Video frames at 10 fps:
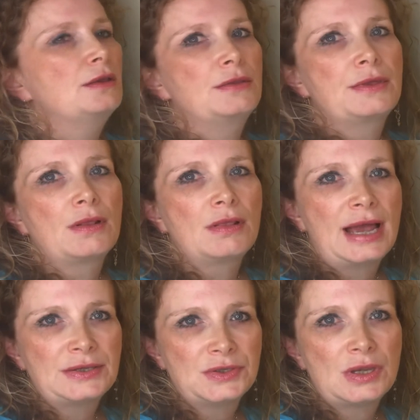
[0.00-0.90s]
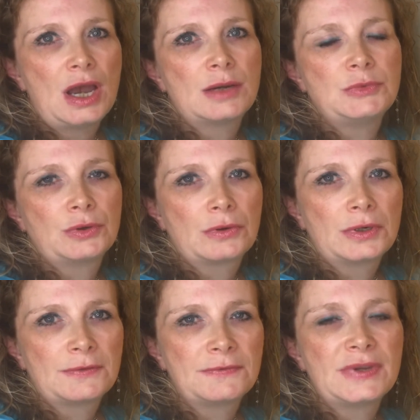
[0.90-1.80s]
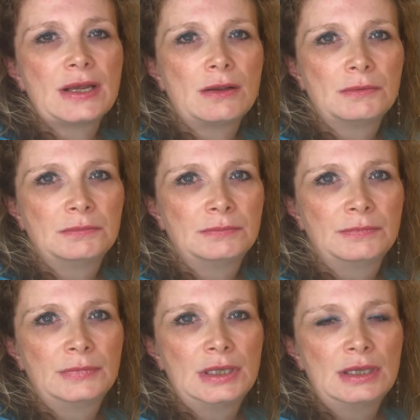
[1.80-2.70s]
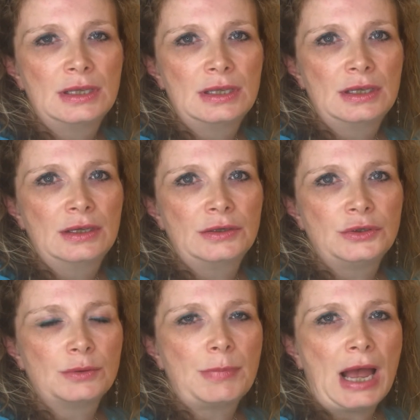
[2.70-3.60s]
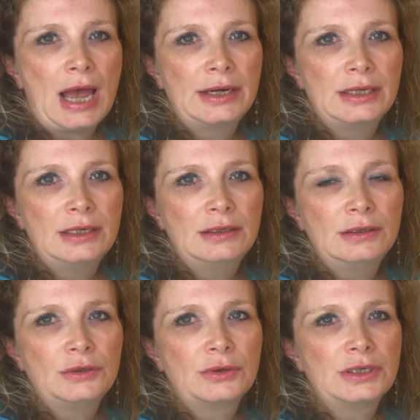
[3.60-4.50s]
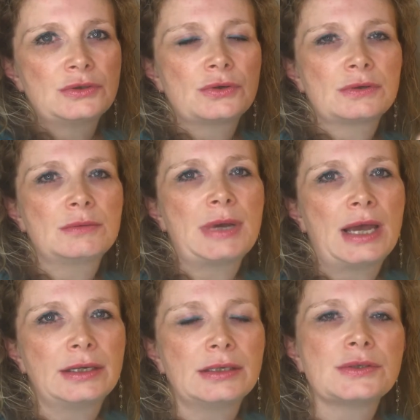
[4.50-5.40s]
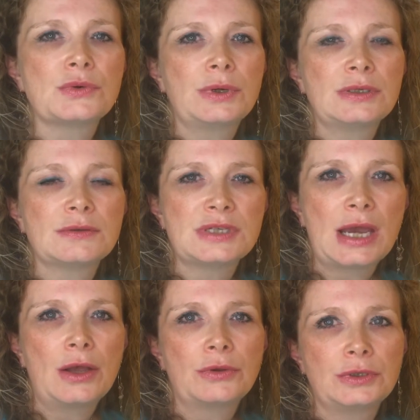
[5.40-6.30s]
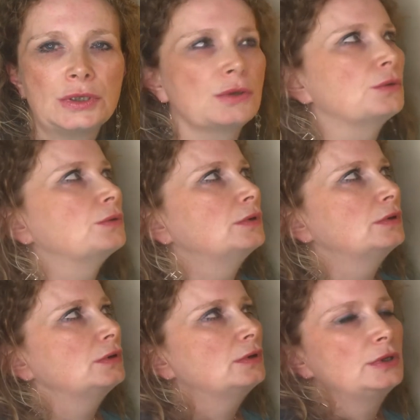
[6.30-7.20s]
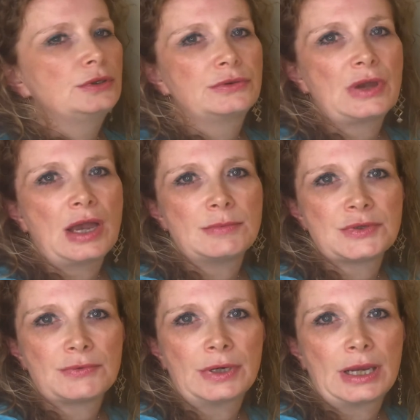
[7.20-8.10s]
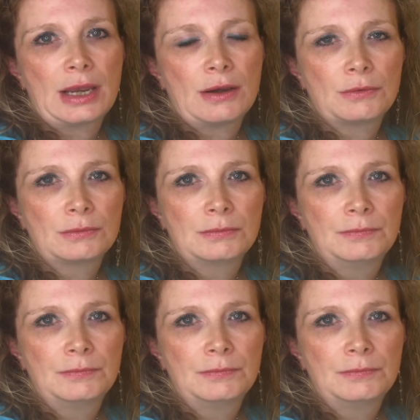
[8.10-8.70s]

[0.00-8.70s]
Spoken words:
the less time you're going to feel. Your body, your internal body is going to tell you time is running out.